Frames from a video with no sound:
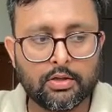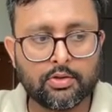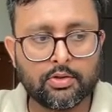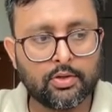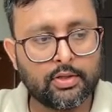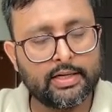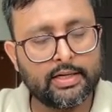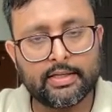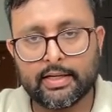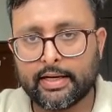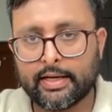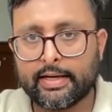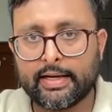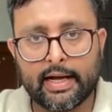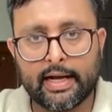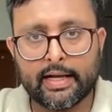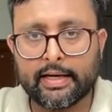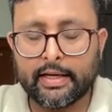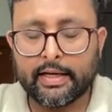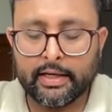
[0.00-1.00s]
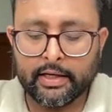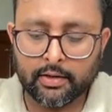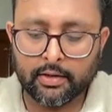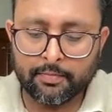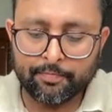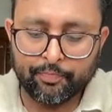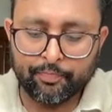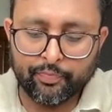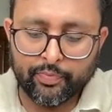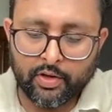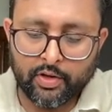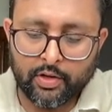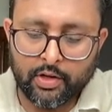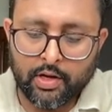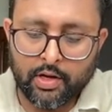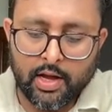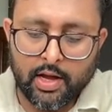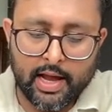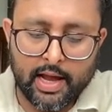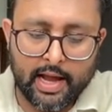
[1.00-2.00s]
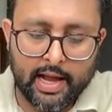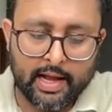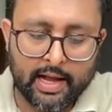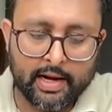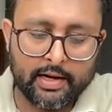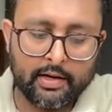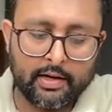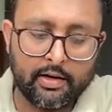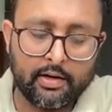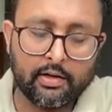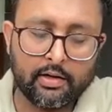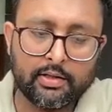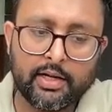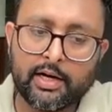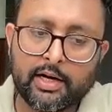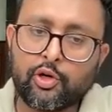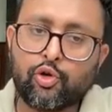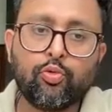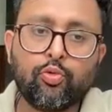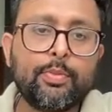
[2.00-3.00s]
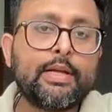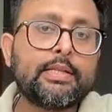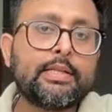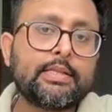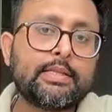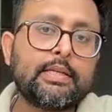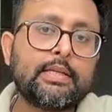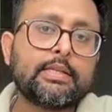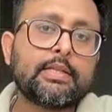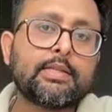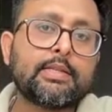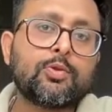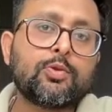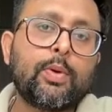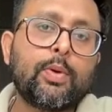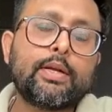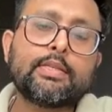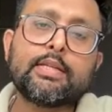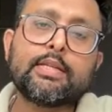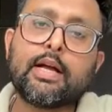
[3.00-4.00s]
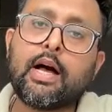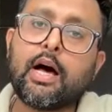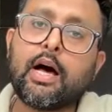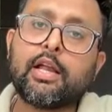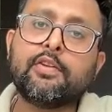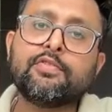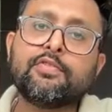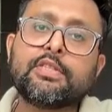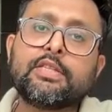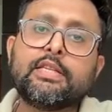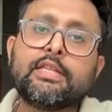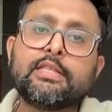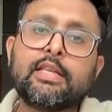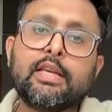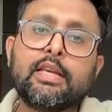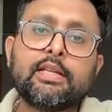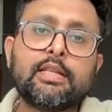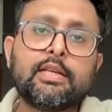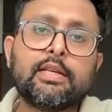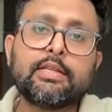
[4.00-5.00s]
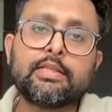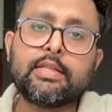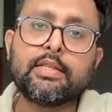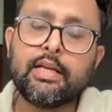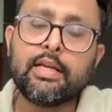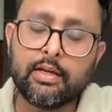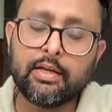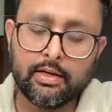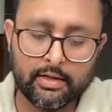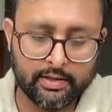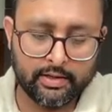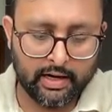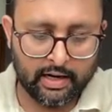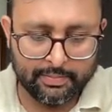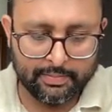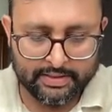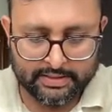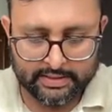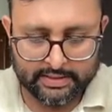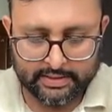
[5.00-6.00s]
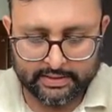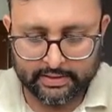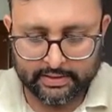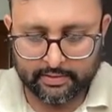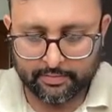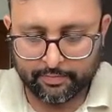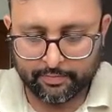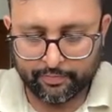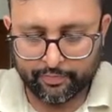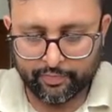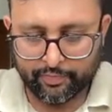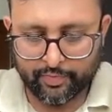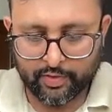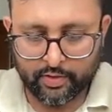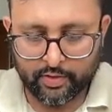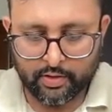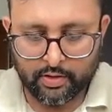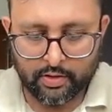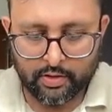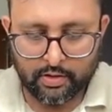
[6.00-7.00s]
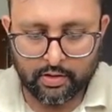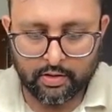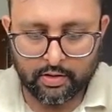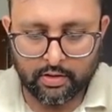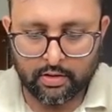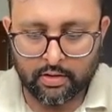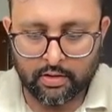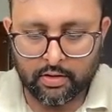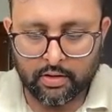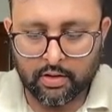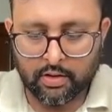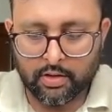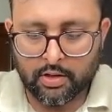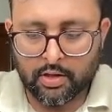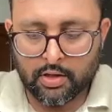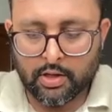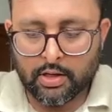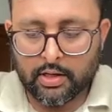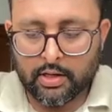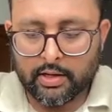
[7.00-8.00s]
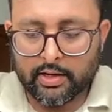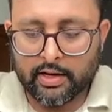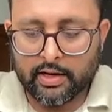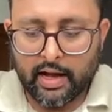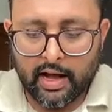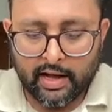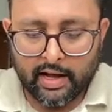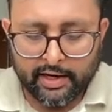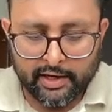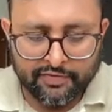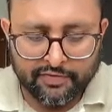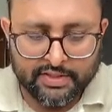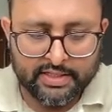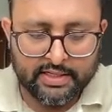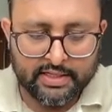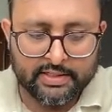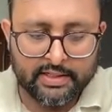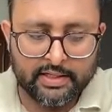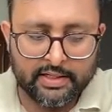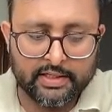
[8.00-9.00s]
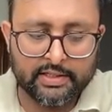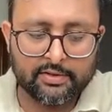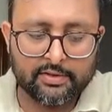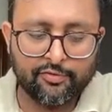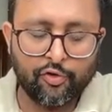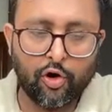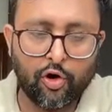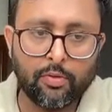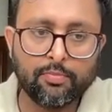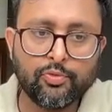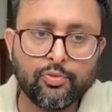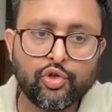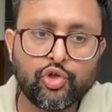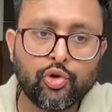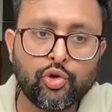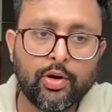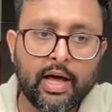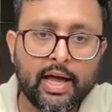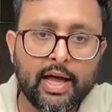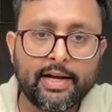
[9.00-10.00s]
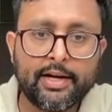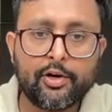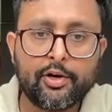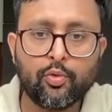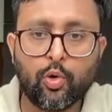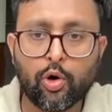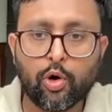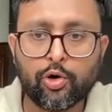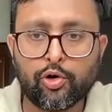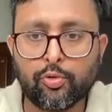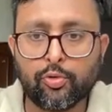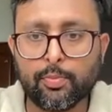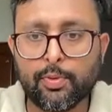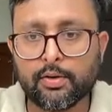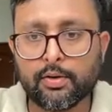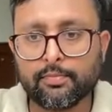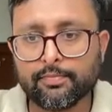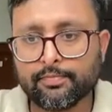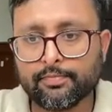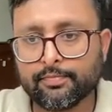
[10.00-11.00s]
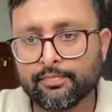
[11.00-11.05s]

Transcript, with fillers: So that entire year. And uh, there are two main seasons. One is the Kharif season, other is the Rabi season. Uh, Kharif season is from July to October.